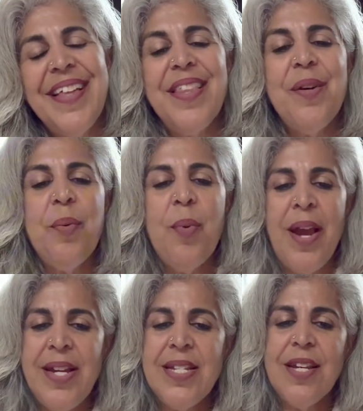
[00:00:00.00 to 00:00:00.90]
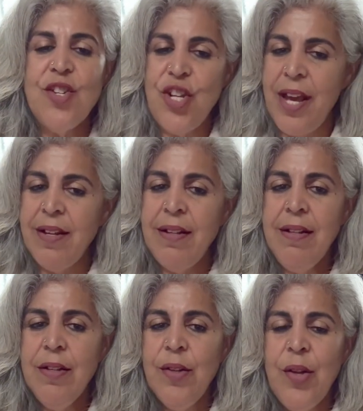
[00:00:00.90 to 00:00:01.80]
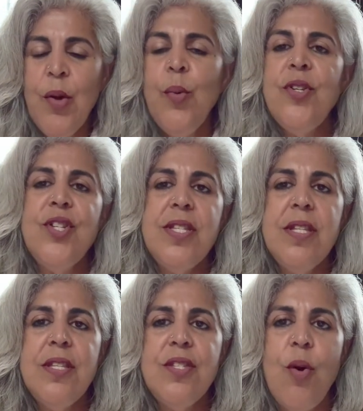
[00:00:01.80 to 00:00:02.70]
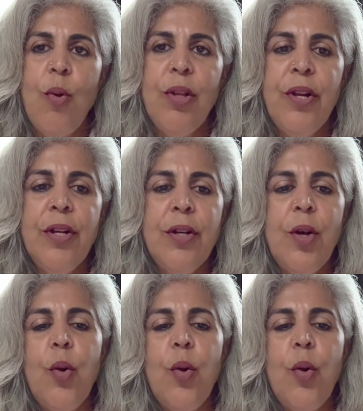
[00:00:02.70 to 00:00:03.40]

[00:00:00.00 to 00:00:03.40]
the right channel, which is the solar,